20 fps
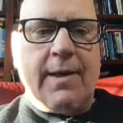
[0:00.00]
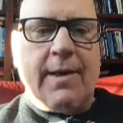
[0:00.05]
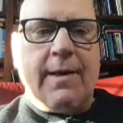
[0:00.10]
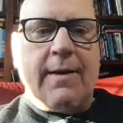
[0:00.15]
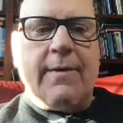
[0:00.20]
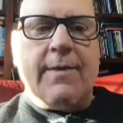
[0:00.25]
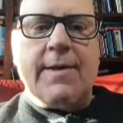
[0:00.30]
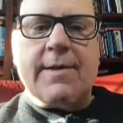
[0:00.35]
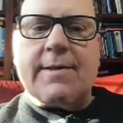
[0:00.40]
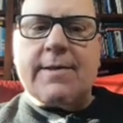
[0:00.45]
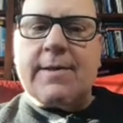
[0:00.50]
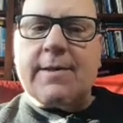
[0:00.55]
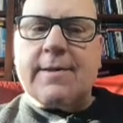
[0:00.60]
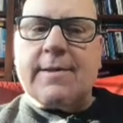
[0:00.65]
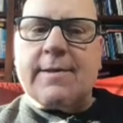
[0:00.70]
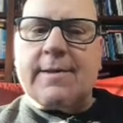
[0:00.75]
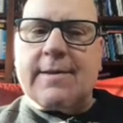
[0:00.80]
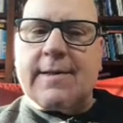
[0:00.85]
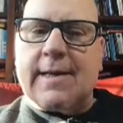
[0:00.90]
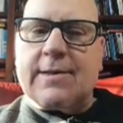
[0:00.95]
This is
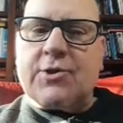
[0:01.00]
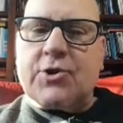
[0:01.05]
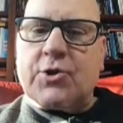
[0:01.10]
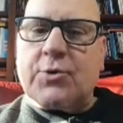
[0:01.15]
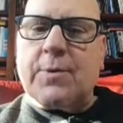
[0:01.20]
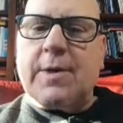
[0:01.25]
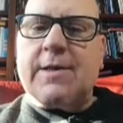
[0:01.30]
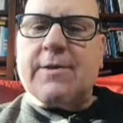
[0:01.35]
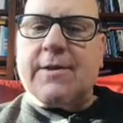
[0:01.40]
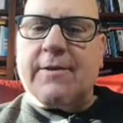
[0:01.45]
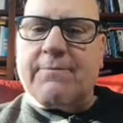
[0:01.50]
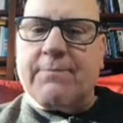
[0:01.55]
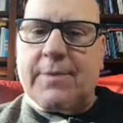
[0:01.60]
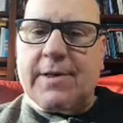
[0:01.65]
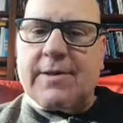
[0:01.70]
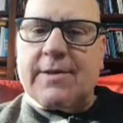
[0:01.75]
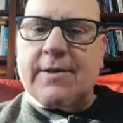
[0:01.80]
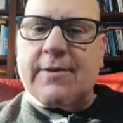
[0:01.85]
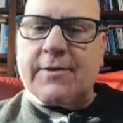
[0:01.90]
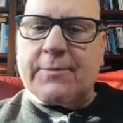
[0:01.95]
centuries of
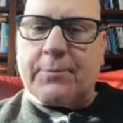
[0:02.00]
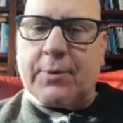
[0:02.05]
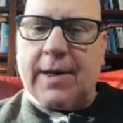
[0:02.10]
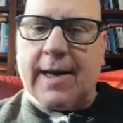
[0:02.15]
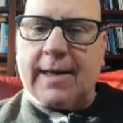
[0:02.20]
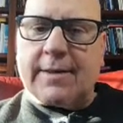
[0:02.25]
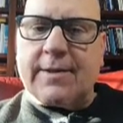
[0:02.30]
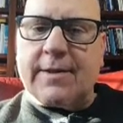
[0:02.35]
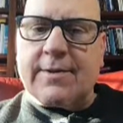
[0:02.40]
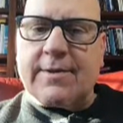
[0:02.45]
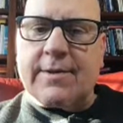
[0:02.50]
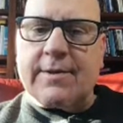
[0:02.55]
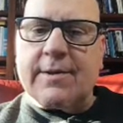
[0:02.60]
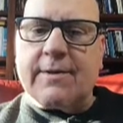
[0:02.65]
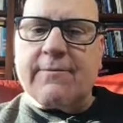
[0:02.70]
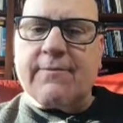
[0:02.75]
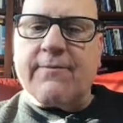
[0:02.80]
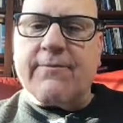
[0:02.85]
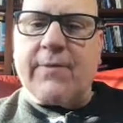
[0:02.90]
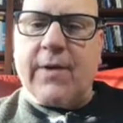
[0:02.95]
business practices have
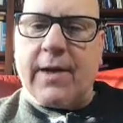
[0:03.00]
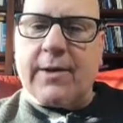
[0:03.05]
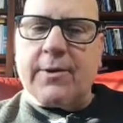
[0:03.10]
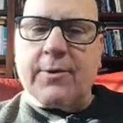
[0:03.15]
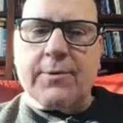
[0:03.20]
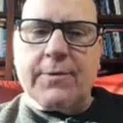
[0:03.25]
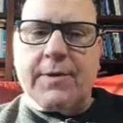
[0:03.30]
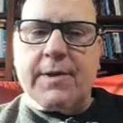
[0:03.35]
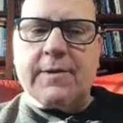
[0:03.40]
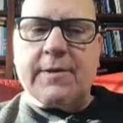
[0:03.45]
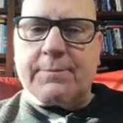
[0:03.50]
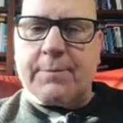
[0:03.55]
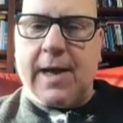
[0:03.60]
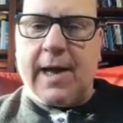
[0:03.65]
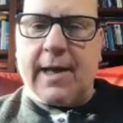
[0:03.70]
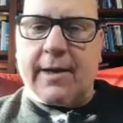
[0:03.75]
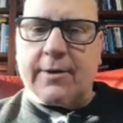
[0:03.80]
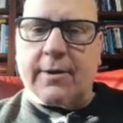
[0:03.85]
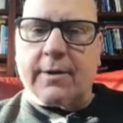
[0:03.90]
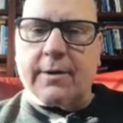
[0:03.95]
followed this
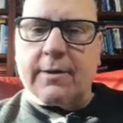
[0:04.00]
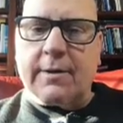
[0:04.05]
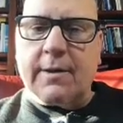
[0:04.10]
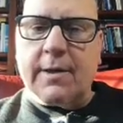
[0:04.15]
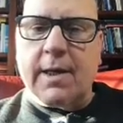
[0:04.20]
pattern.